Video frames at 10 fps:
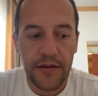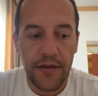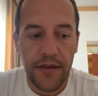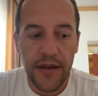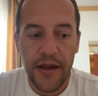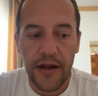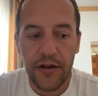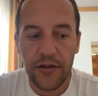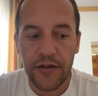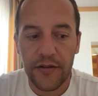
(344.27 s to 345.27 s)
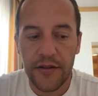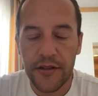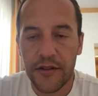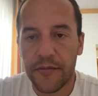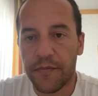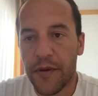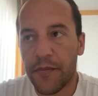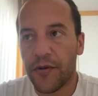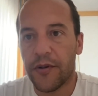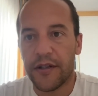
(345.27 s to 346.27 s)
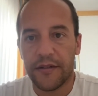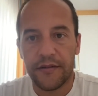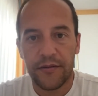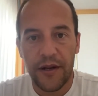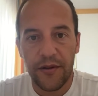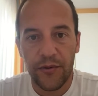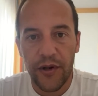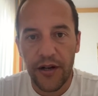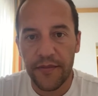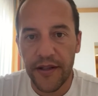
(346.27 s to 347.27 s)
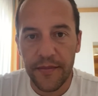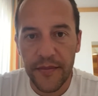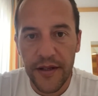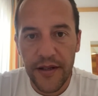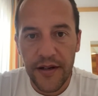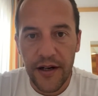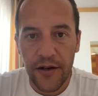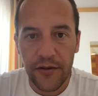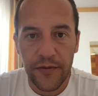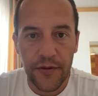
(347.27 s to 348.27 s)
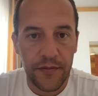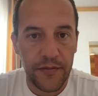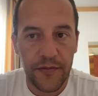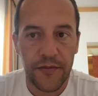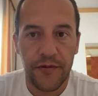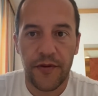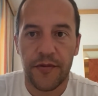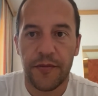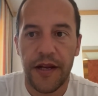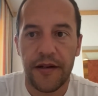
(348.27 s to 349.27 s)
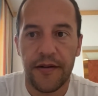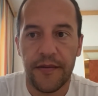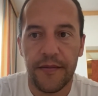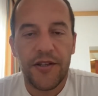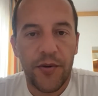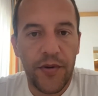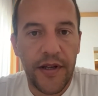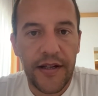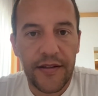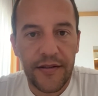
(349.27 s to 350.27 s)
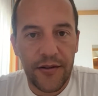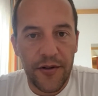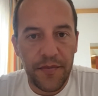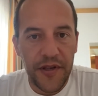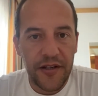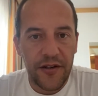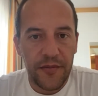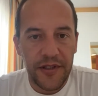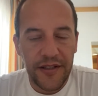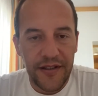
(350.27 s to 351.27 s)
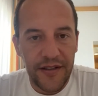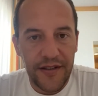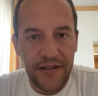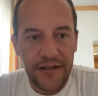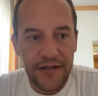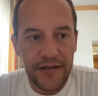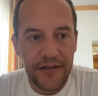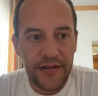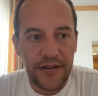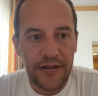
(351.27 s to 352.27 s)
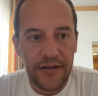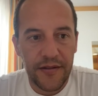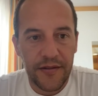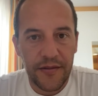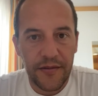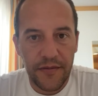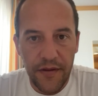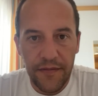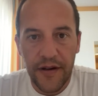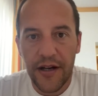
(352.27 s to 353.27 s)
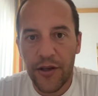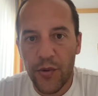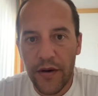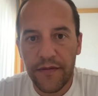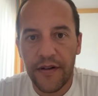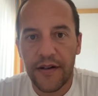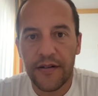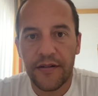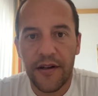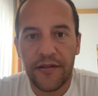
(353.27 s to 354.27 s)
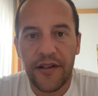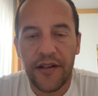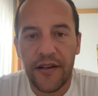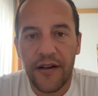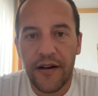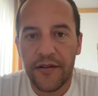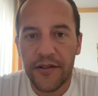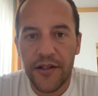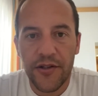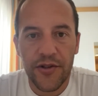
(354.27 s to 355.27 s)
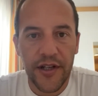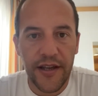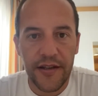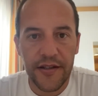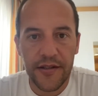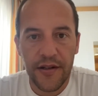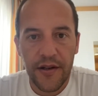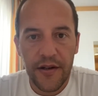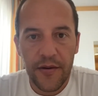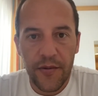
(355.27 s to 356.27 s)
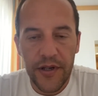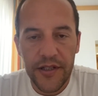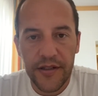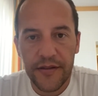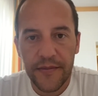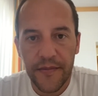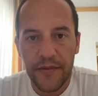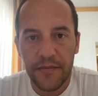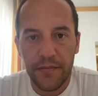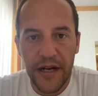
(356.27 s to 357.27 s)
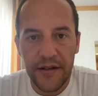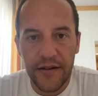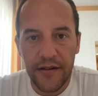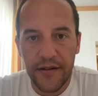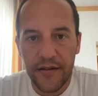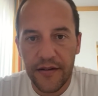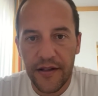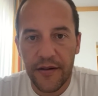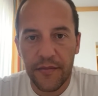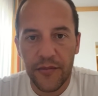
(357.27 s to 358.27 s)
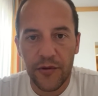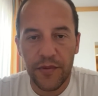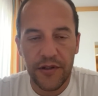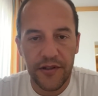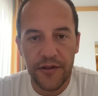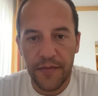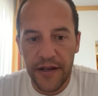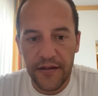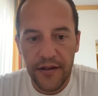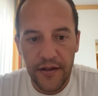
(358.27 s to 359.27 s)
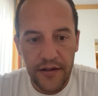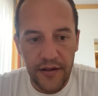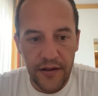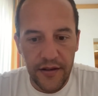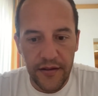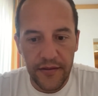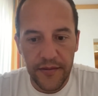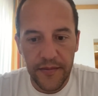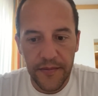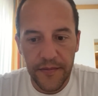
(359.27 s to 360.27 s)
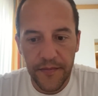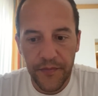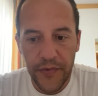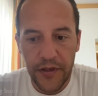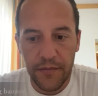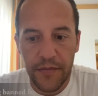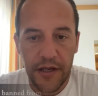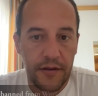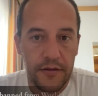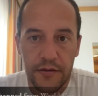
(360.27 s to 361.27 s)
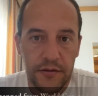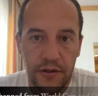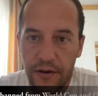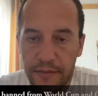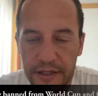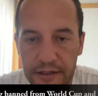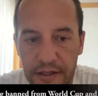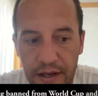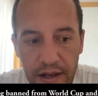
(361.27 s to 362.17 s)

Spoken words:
thinking a lot in these people and trying to help them a lot from Spain. It's true that the Olympic Committee, FIFA, UEFA, they are taking hard decisions against Russia, banning them to participate in big tournaments.